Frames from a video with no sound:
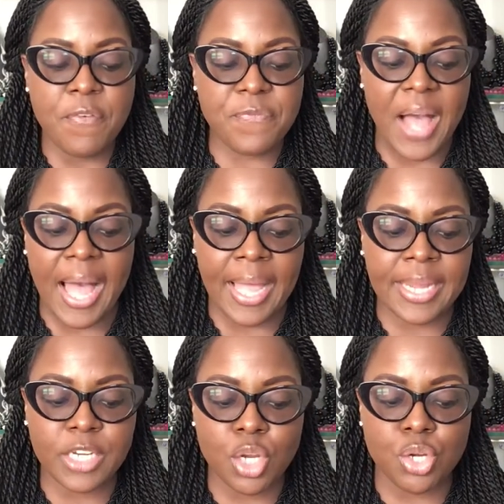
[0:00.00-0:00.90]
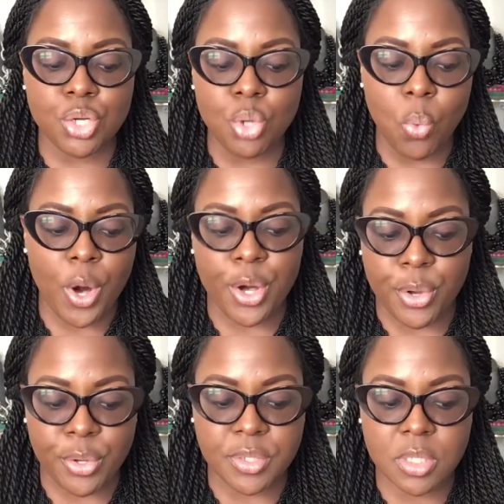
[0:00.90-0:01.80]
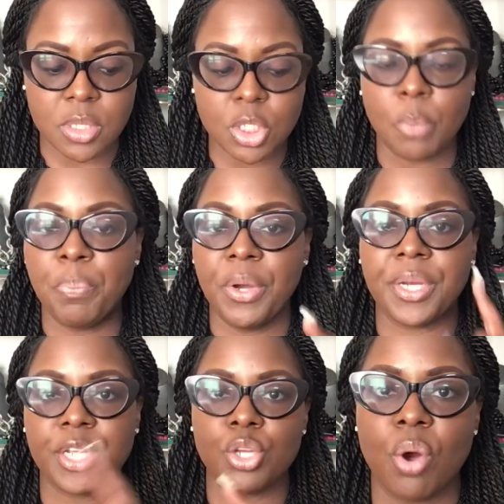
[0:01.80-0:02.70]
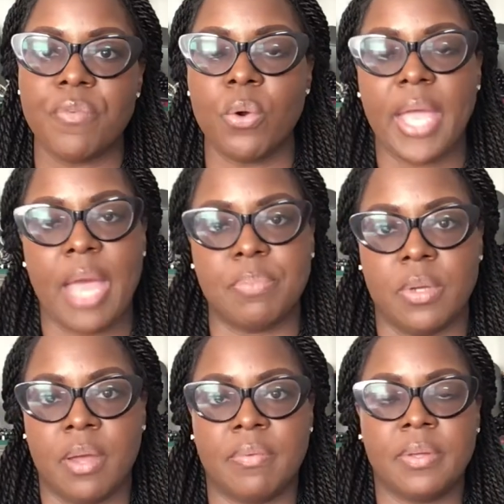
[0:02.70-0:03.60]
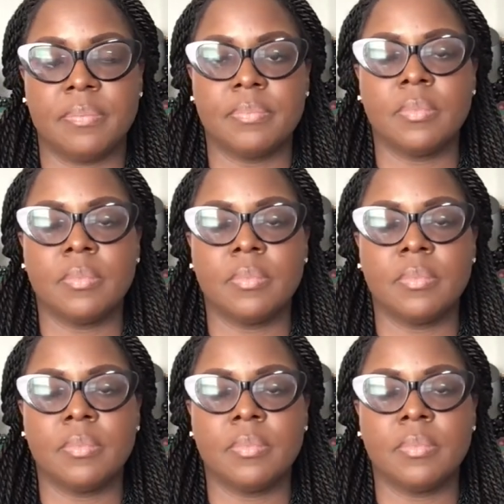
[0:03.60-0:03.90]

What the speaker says: find new words to put in vocabulary.